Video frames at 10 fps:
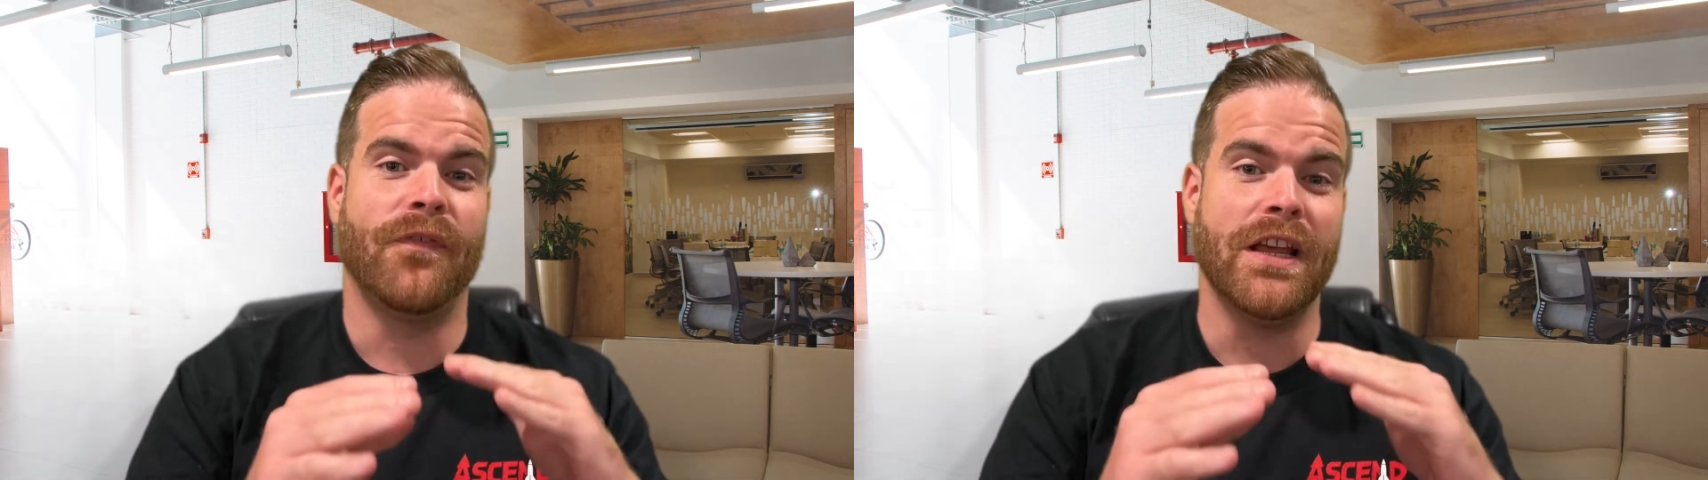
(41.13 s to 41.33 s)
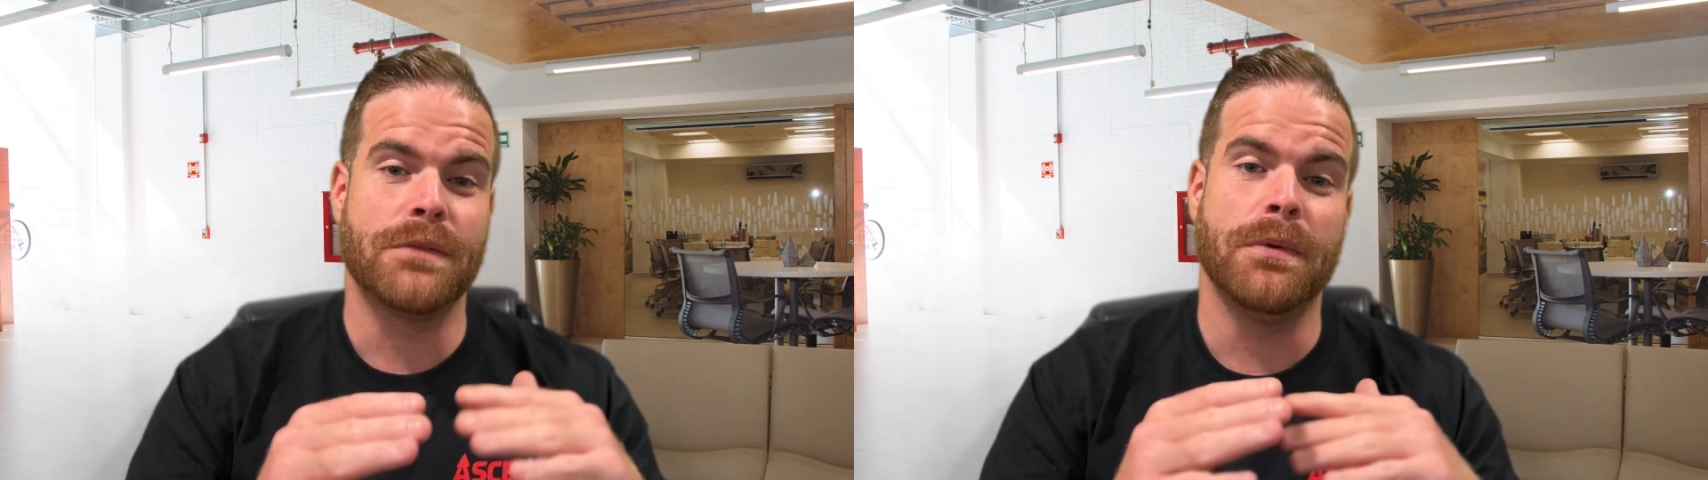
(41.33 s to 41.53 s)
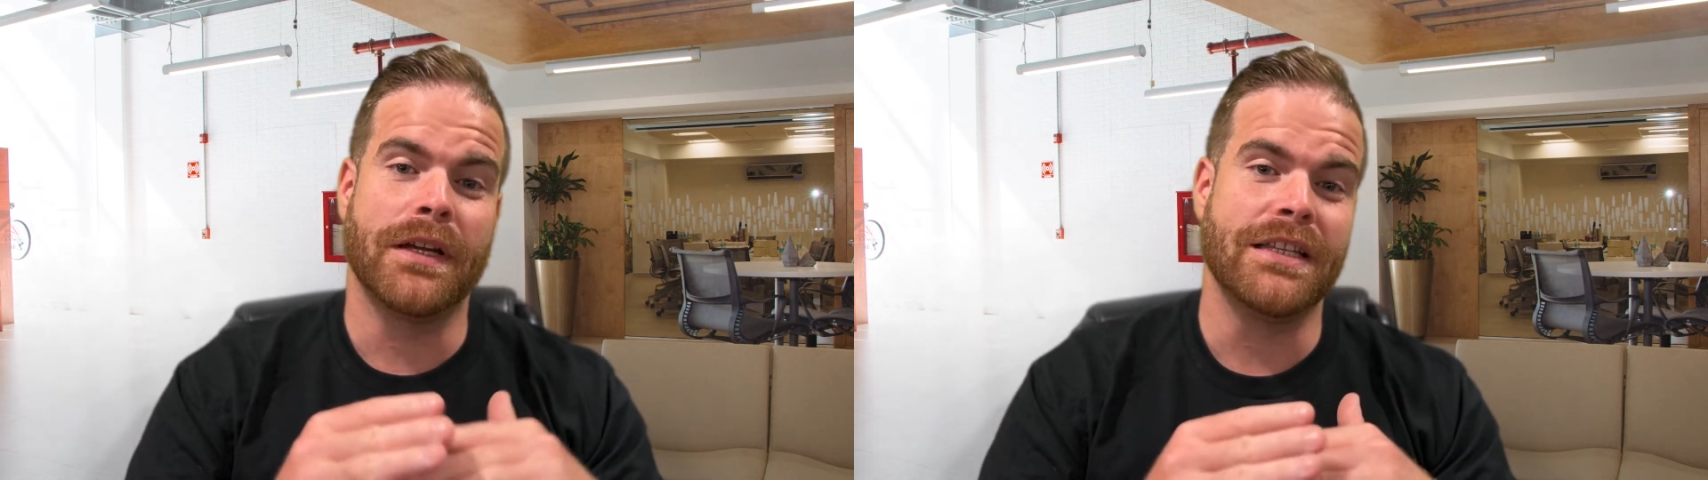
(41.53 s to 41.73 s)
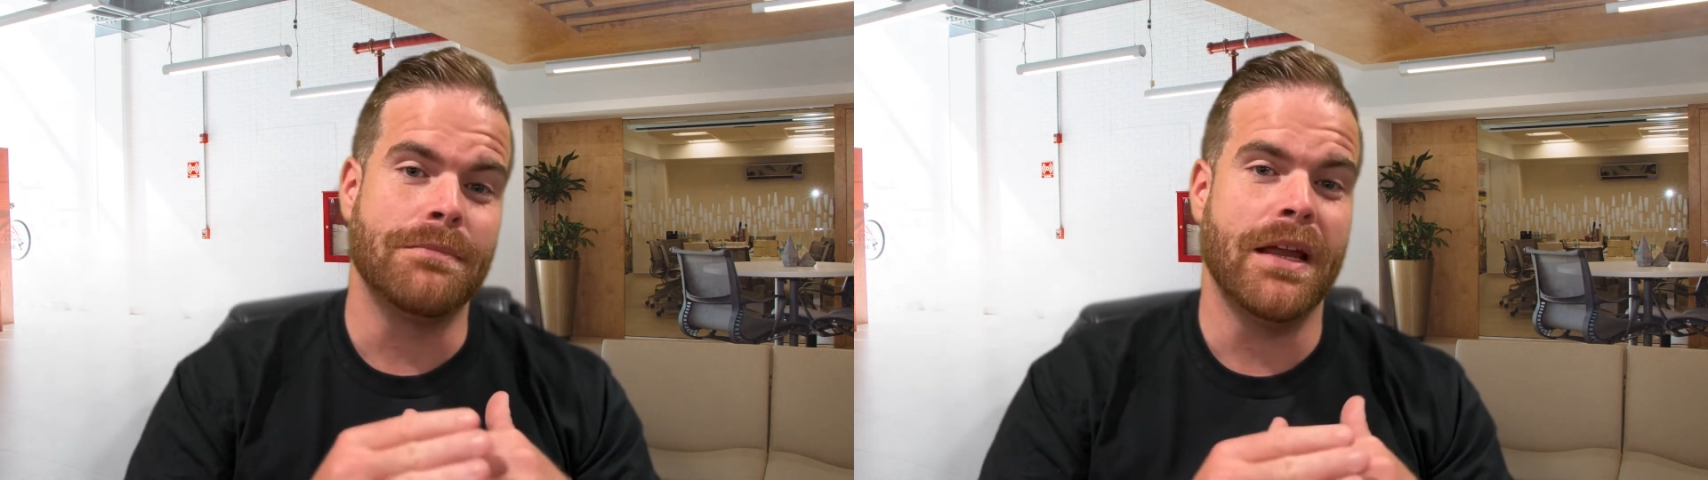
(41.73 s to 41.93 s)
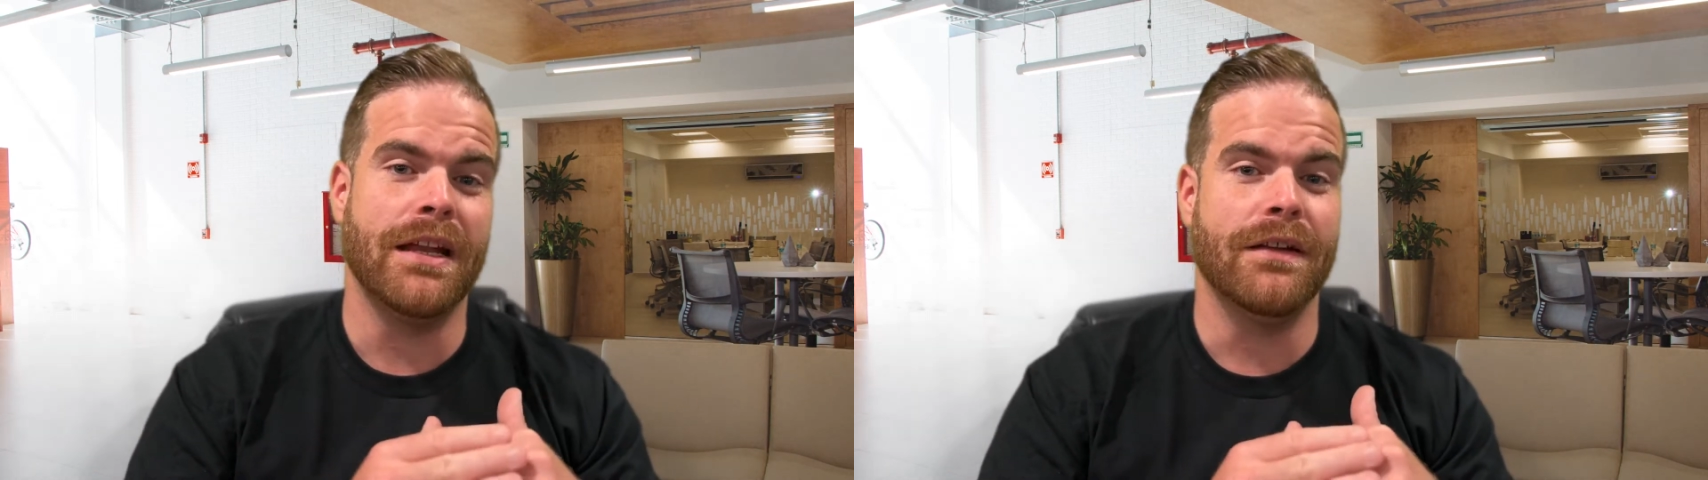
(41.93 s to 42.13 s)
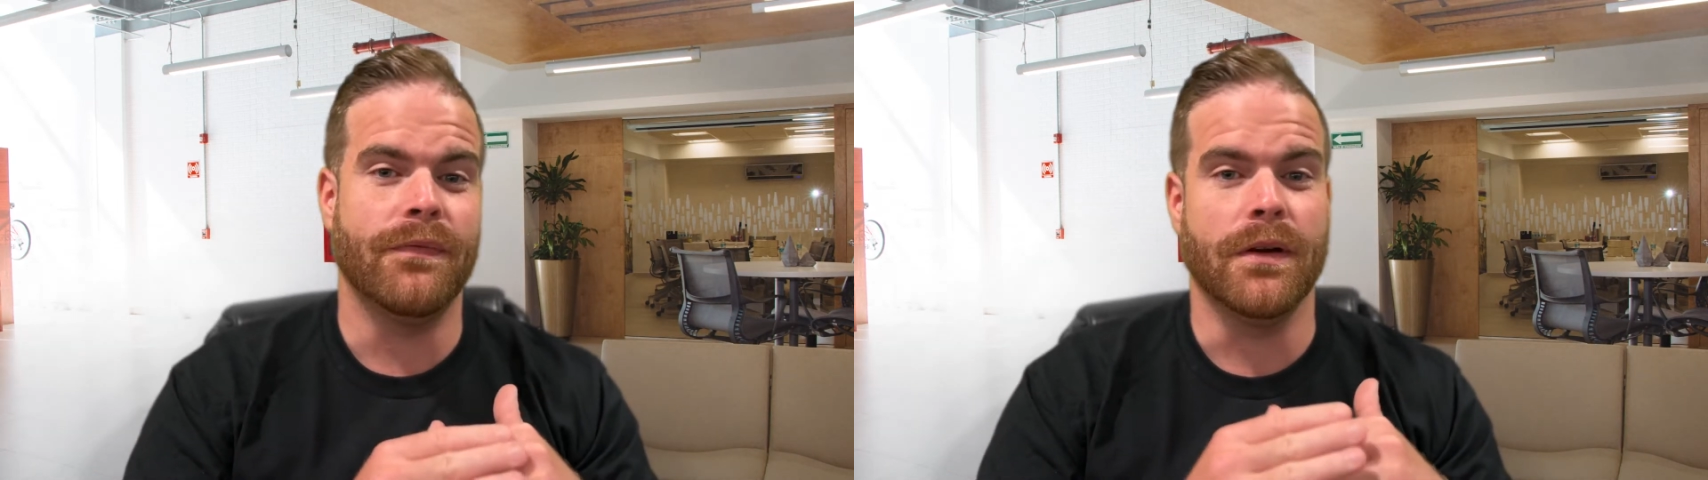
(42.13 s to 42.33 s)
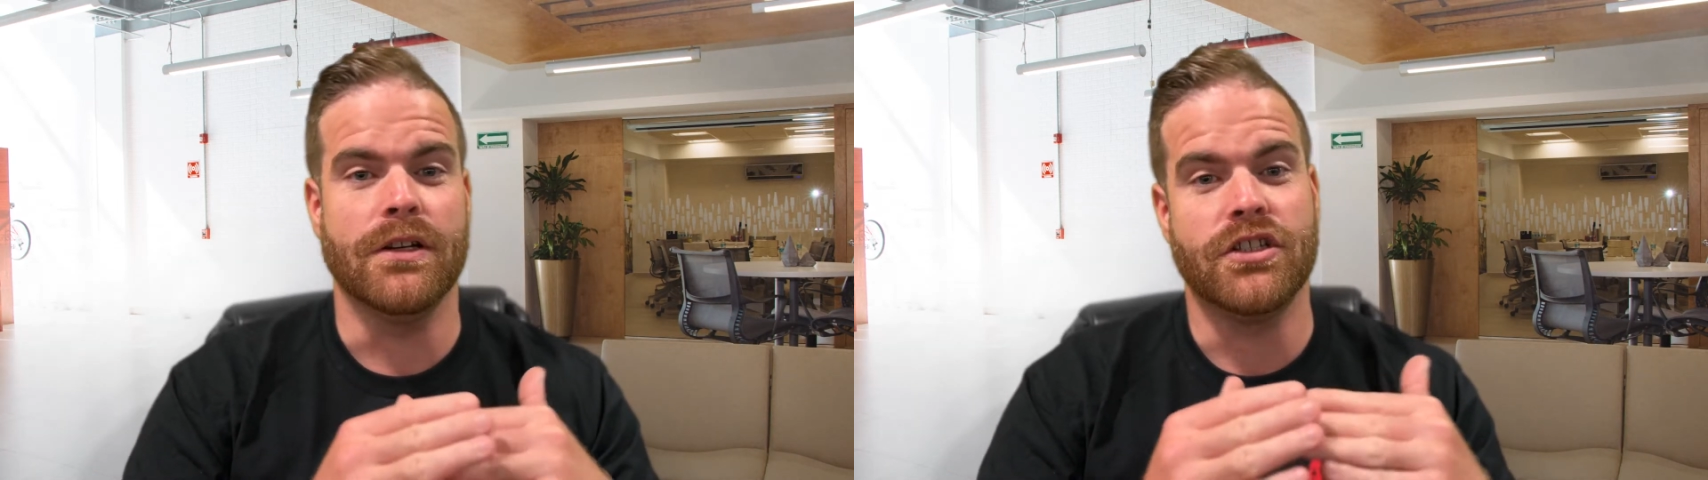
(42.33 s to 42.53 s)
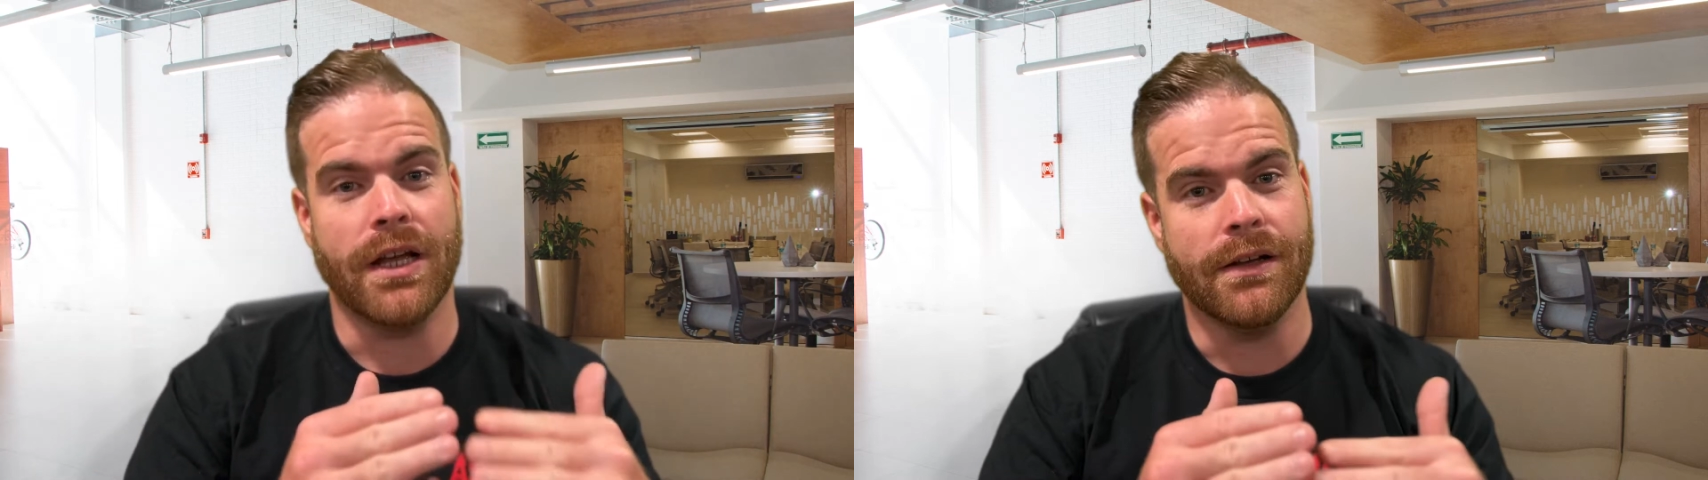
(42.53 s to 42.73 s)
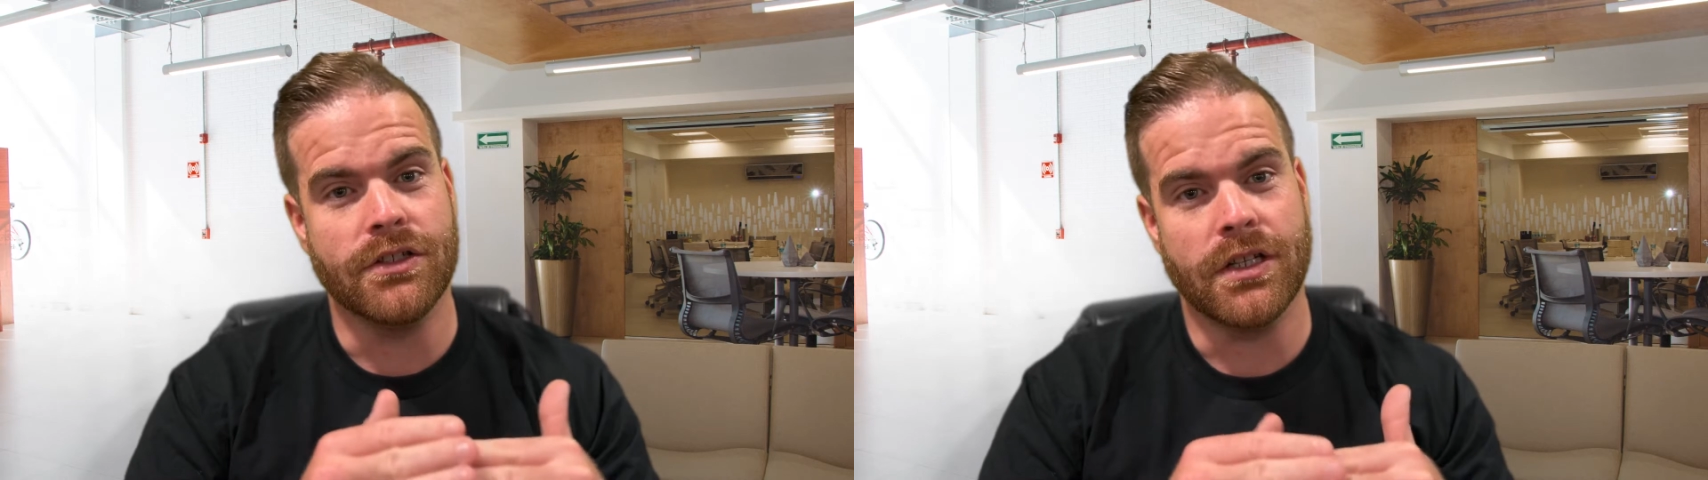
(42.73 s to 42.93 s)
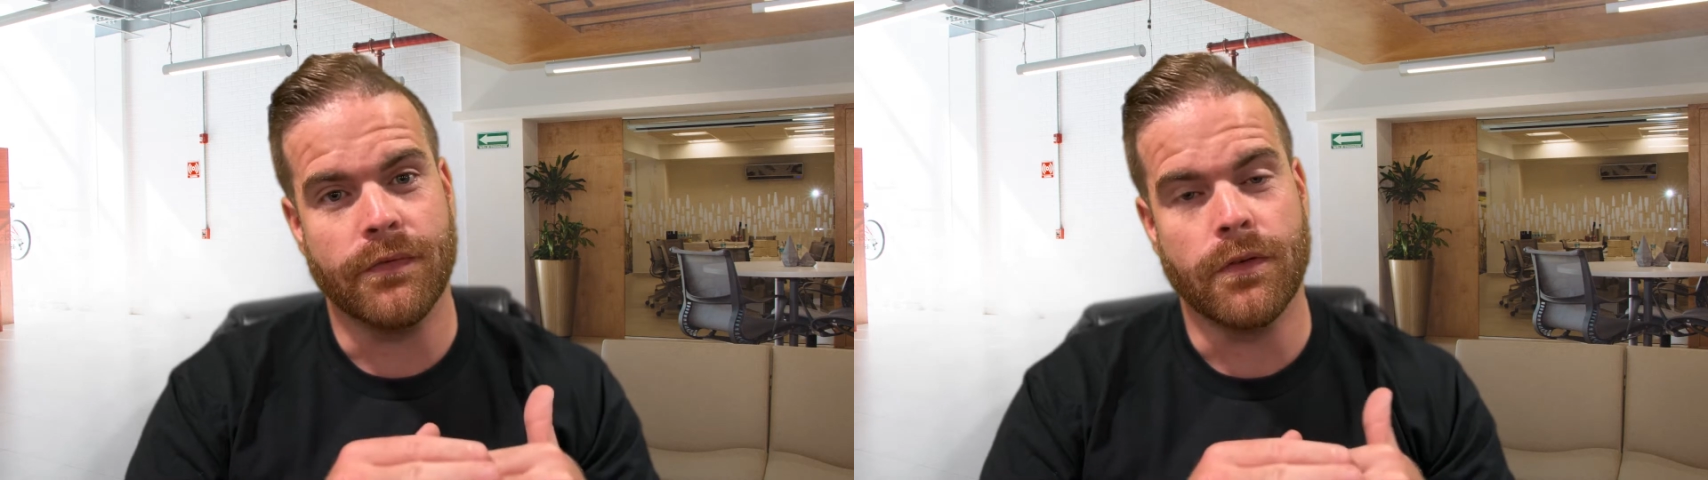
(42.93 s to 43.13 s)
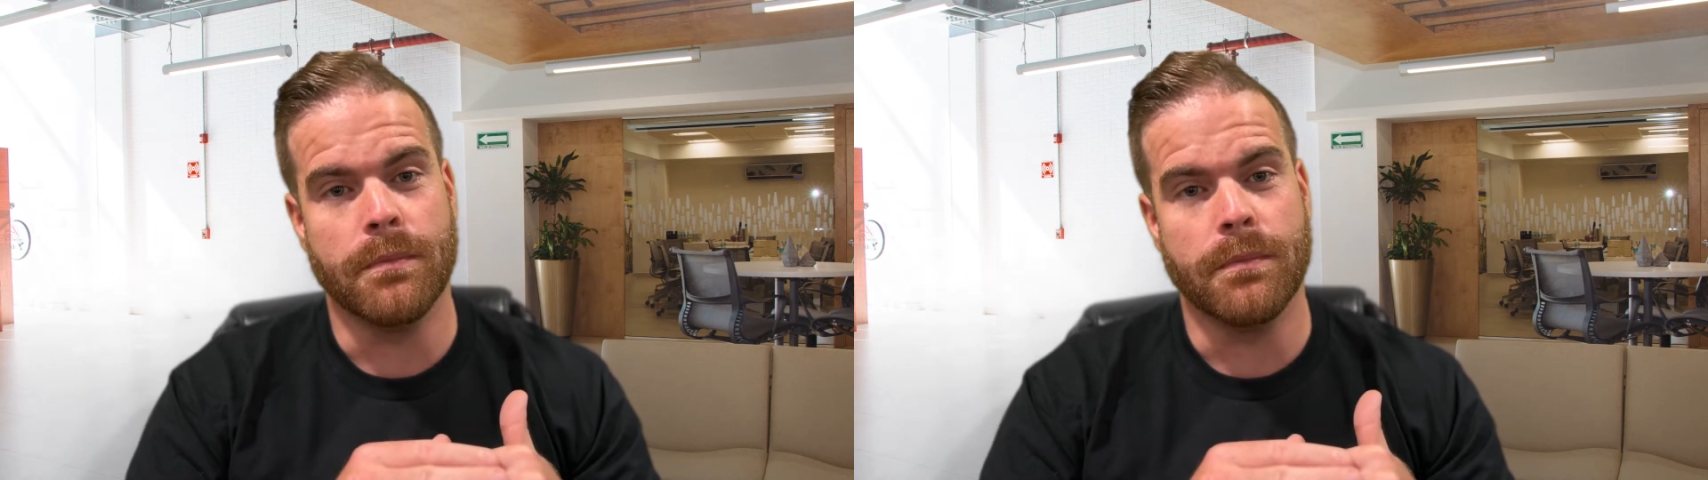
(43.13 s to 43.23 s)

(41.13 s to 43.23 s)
Facebook has made it very challenging for